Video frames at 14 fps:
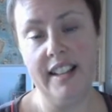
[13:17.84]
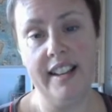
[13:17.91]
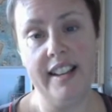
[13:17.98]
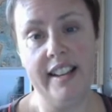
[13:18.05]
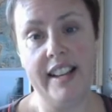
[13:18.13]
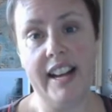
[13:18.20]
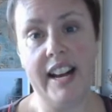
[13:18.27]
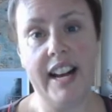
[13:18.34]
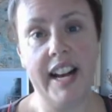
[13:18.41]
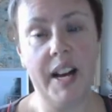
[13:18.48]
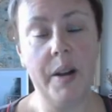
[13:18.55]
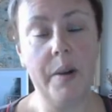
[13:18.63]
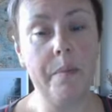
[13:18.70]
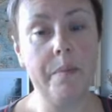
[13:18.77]

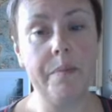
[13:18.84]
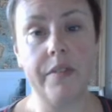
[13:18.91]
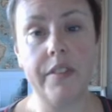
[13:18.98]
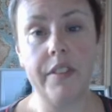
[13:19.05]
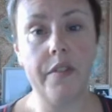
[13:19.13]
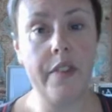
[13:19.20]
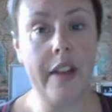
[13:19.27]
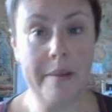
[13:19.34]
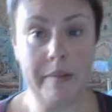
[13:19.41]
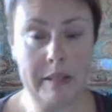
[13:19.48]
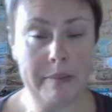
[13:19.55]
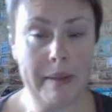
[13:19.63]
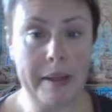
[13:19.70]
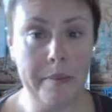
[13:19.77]
um, famous
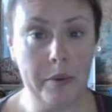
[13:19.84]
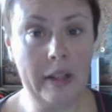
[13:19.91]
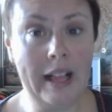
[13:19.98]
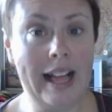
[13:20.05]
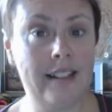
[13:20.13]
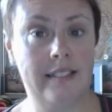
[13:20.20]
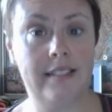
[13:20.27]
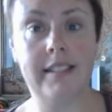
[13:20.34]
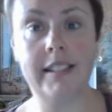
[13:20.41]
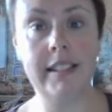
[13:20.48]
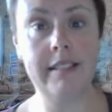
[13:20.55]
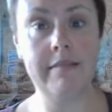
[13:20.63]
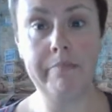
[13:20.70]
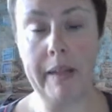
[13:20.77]
people and
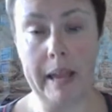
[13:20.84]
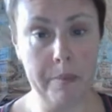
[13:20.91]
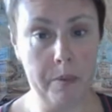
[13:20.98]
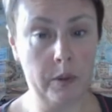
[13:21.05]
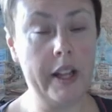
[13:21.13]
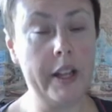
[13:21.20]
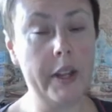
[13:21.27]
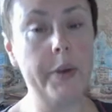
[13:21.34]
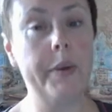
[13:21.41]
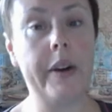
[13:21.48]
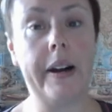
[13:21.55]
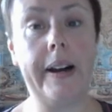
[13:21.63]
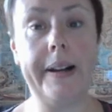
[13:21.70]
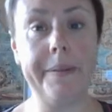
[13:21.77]
people like you and I
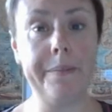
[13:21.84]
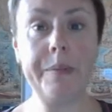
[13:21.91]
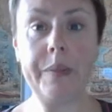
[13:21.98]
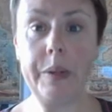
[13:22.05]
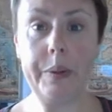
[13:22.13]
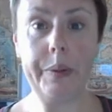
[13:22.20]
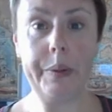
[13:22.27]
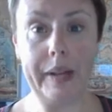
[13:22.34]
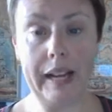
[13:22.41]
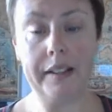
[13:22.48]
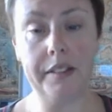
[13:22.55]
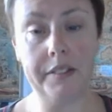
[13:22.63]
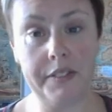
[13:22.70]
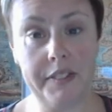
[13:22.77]
who have
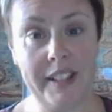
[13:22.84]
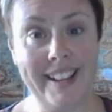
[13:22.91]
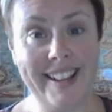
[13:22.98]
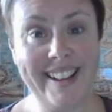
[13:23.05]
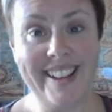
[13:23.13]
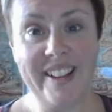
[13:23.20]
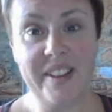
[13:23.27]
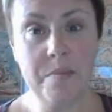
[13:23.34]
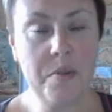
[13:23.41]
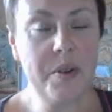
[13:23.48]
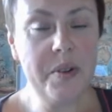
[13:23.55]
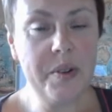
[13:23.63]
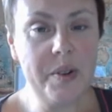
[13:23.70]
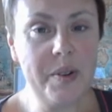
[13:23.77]
put a
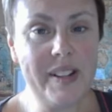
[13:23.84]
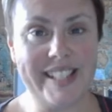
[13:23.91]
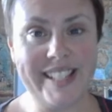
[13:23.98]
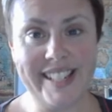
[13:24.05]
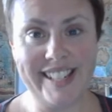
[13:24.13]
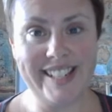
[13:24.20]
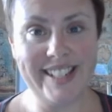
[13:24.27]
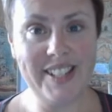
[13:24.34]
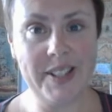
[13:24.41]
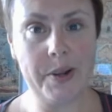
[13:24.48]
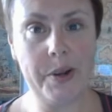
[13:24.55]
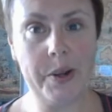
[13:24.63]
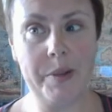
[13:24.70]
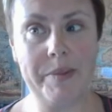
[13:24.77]
request into the home
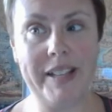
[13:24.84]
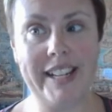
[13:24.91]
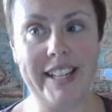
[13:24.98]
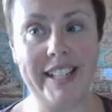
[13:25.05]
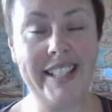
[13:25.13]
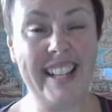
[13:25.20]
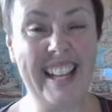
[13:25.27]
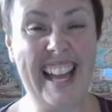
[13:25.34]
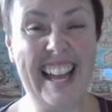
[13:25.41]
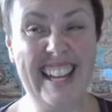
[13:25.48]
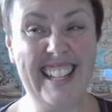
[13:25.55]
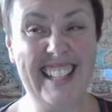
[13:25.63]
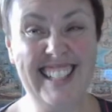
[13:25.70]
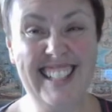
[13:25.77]
and say, hey,
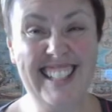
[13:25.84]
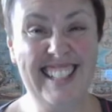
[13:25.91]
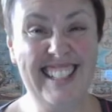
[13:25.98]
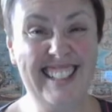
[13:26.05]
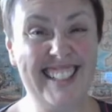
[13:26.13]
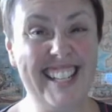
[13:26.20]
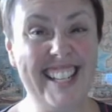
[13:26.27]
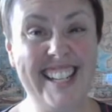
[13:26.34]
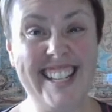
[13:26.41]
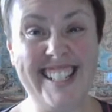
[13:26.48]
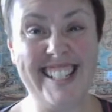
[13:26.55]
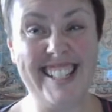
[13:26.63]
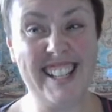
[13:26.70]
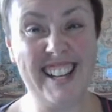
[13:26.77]
ladies,
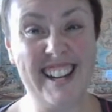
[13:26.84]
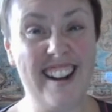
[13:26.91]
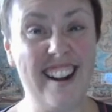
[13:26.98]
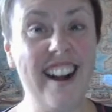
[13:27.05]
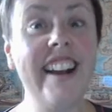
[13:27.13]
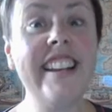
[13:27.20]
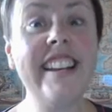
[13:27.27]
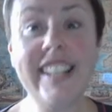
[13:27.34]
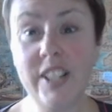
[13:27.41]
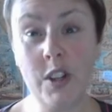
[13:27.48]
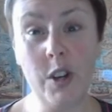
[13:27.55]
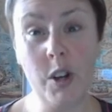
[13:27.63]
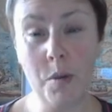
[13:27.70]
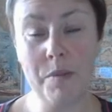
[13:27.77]
I need your help
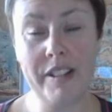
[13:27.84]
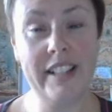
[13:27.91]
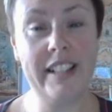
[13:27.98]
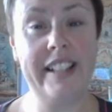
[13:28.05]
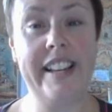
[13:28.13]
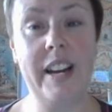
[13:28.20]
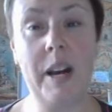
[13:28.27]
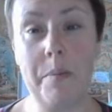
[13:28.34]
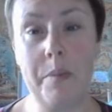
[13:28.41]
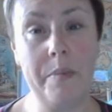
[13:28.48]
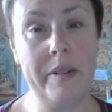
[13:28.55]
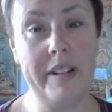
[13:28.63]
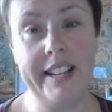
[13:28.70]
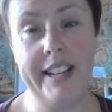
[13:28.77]
to clean up a
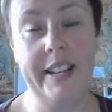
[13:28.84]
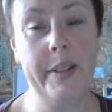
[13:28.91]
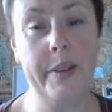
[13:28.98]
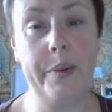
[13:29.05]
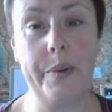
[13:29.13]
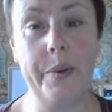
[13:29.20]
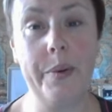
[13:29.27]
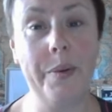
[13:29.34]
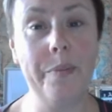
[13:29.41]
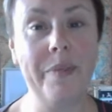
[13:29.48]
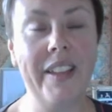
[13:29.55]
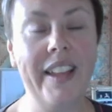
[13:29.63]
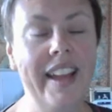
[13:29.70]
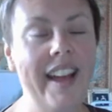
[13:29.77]
particular room.
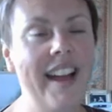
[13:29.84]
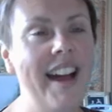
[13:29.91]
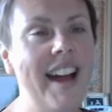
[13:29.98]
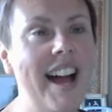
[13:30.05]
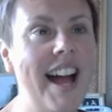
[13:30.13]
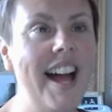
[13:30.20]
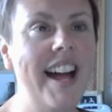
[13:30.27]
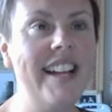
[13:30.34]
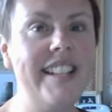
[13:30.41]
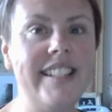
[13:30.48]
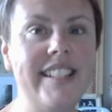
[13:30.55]
And